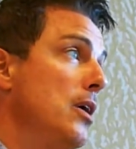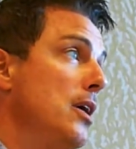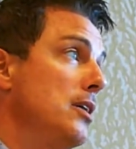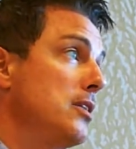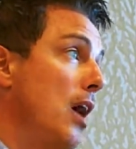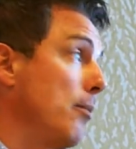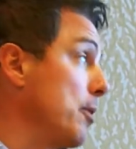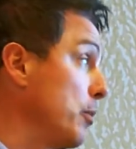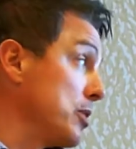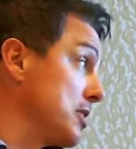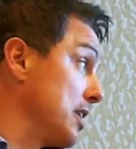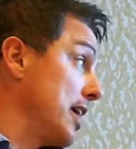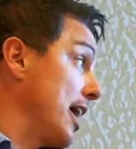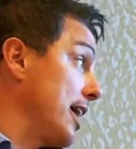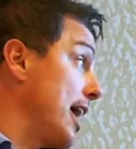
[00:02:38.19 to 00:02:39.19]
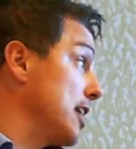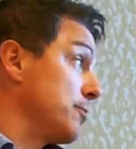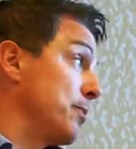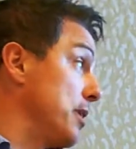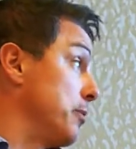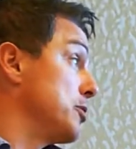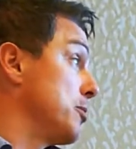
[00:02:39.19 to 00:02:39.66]
Tommy wasn't kick-ass,
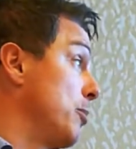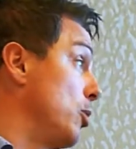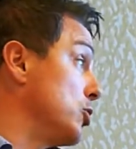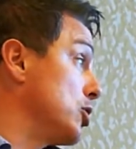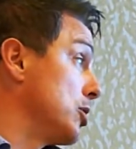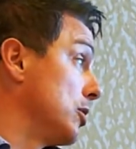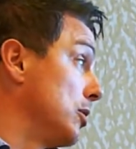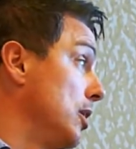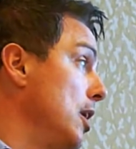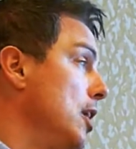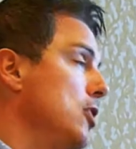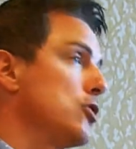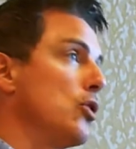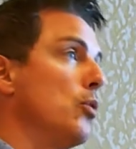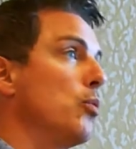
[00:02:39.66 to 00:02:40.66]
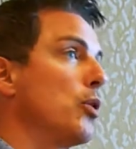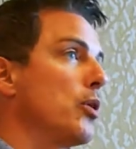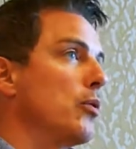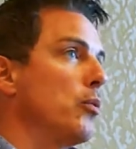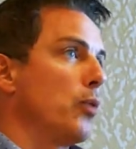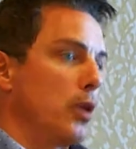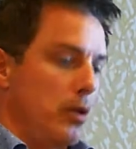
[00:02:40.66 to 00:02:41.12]
but he was emotional. So
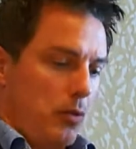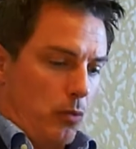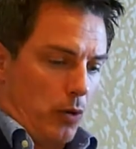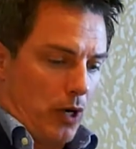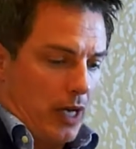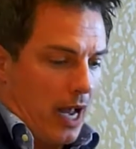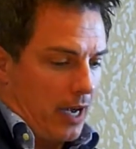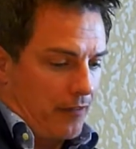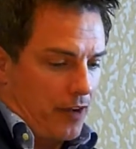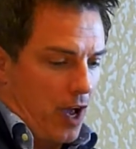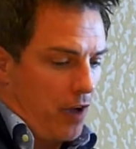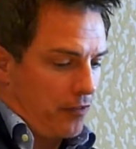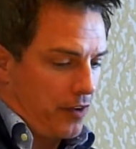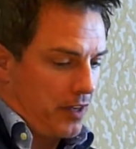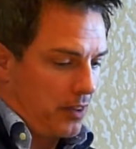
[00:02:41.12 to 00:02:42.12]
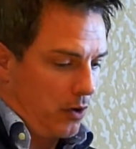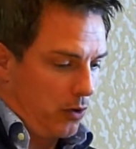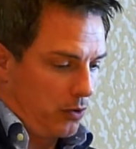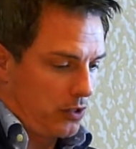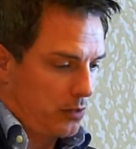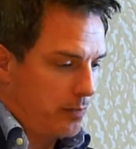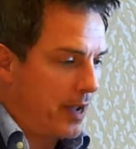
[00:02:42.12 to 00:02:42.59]
we're kind of covering the
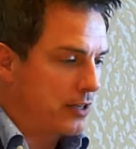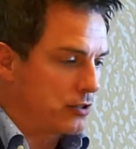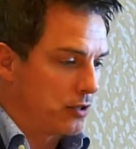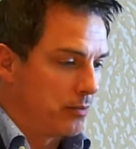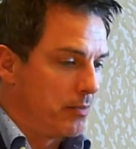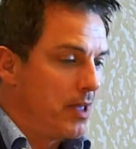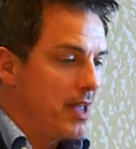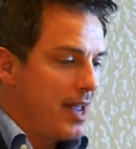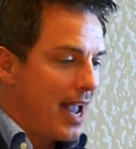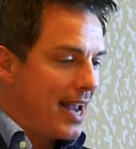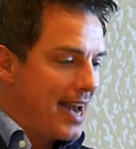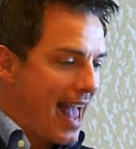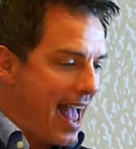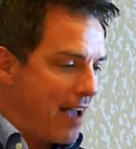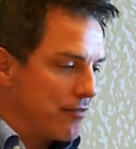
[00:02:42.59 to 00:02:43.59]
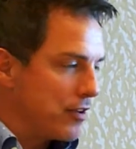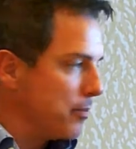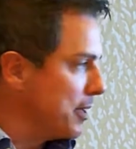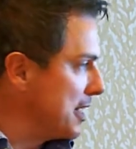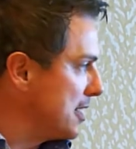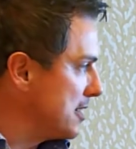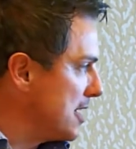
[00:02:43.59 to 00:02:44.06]
whole spectrum, and
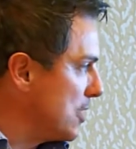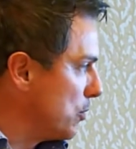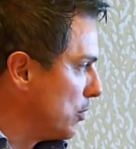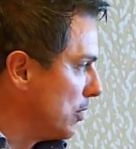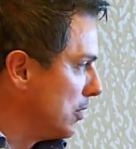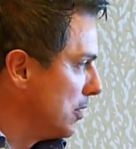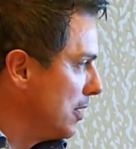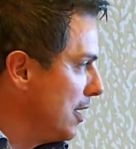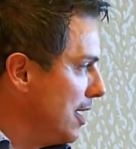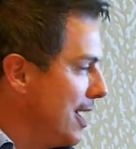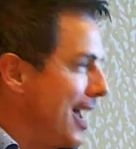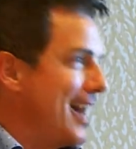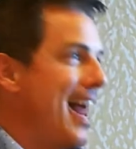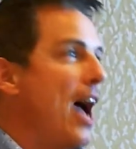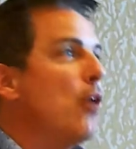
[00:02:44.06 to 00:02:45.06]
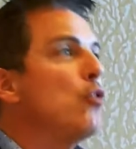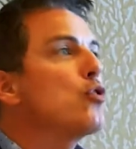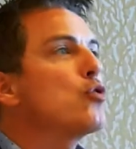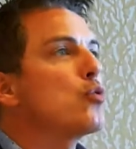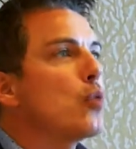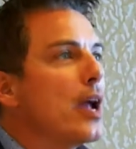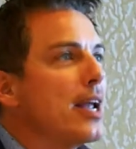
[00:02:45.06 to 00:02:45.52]
everybody is equal. And how
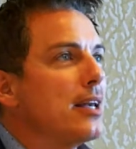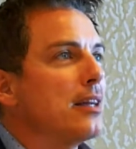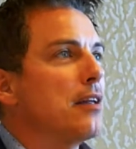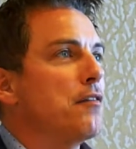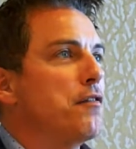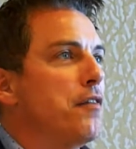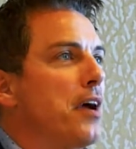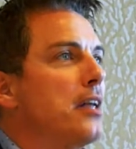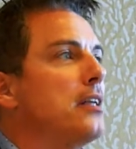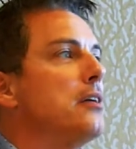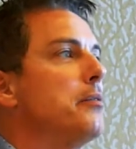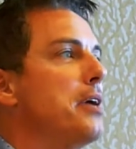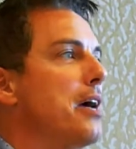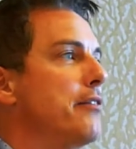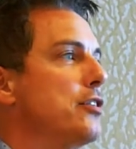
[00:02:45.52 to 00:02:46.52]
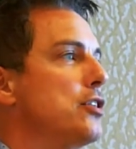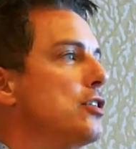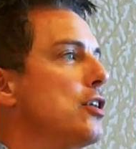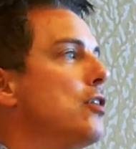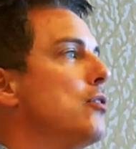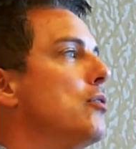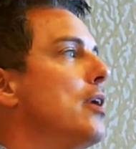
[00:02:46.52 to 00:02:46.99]
great that finally we have a
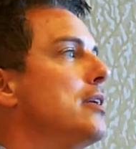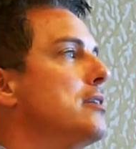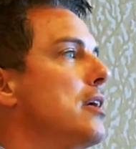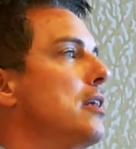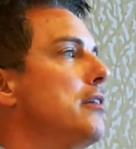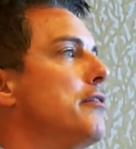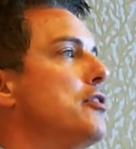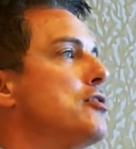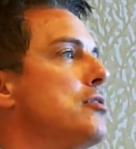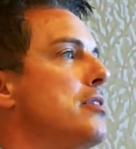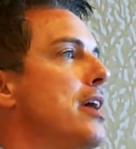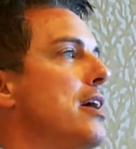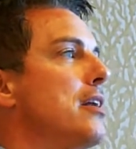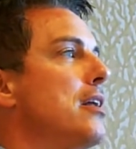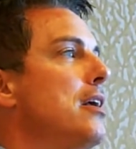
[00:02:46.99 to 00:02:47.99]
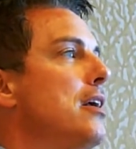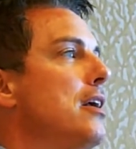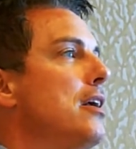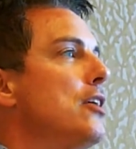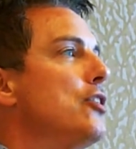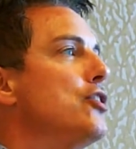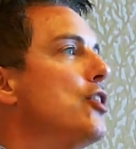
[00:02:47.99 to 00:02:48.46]
show on television that
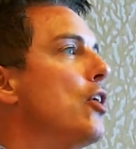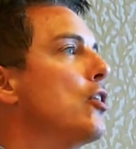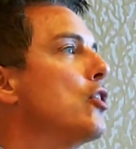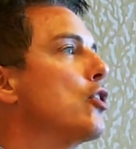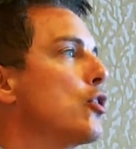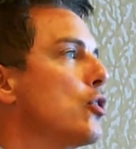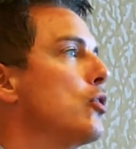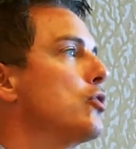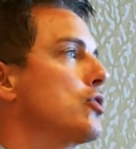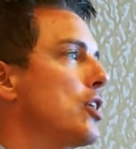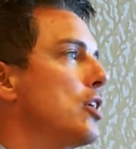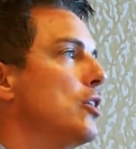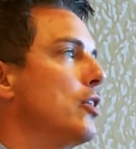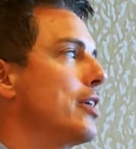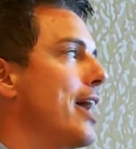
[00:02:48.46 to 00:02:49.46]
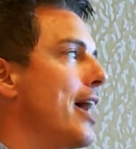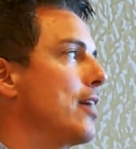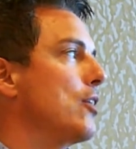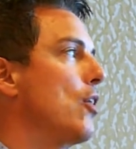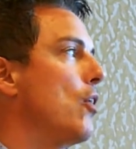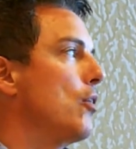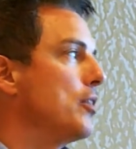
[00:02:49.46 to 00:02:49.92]
young girls can look at and
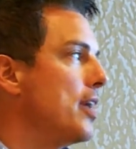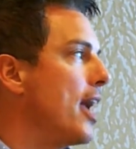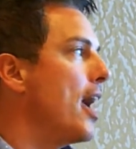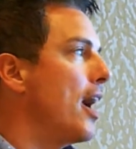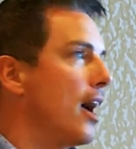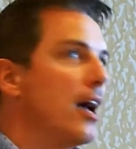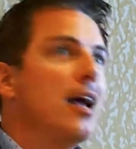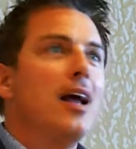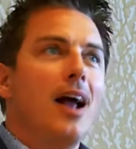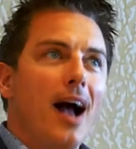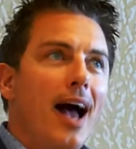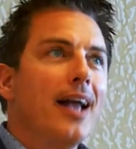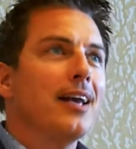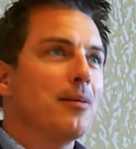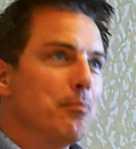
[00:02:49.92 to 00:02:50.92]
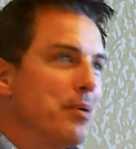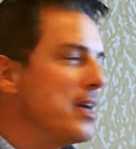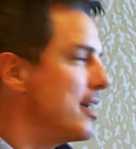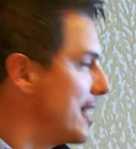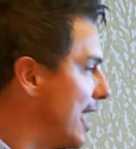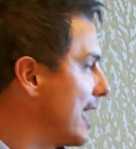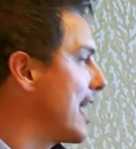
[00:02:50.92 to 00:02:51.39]
go, yeah, I can be
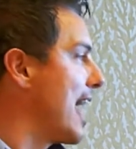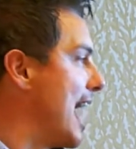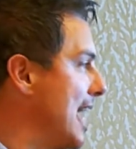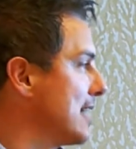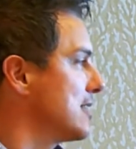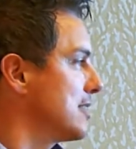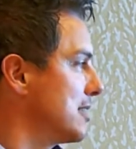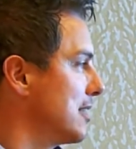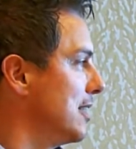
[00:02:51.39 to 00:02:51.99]
kick-ass.